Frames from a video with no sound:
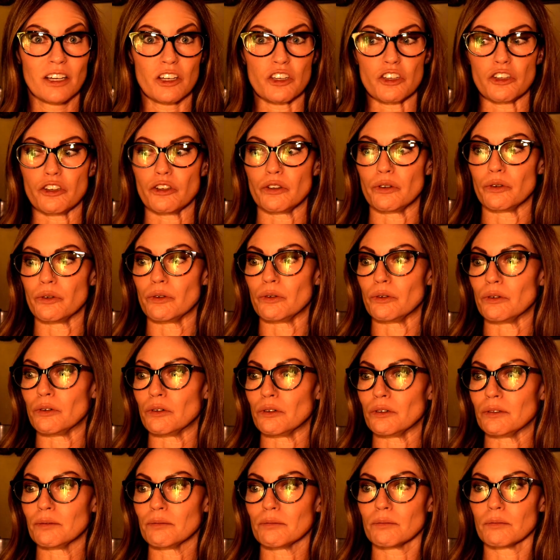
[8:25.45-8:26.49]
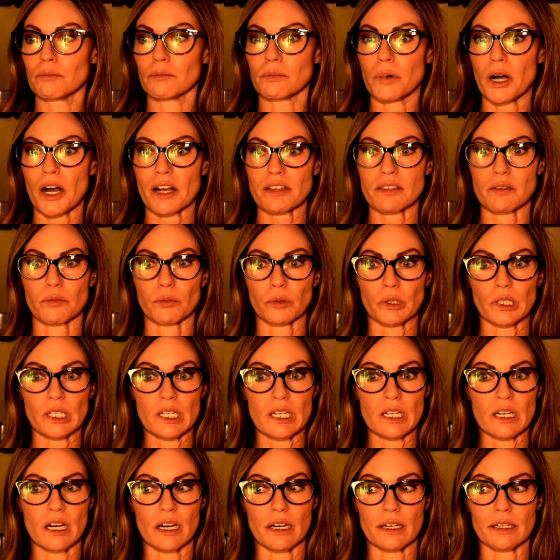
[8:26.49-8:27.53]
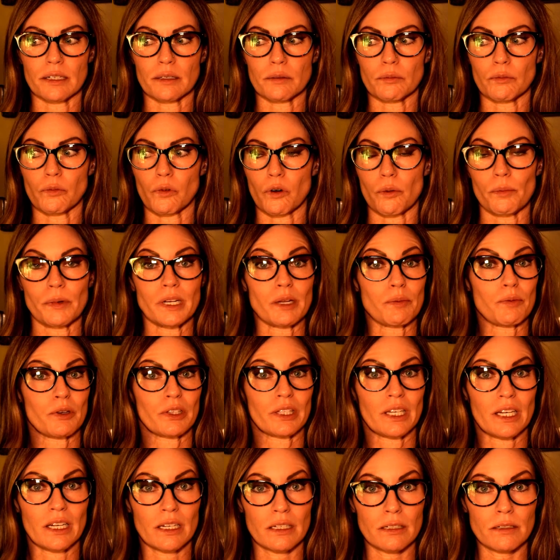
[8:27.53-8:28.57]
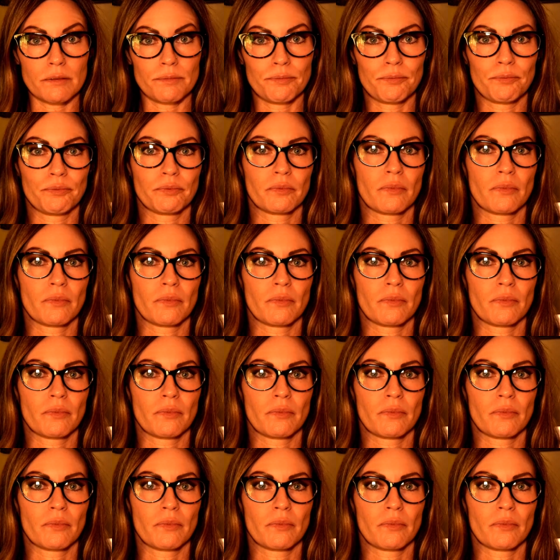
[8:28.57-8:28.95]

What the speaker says: You possibly were manipulated.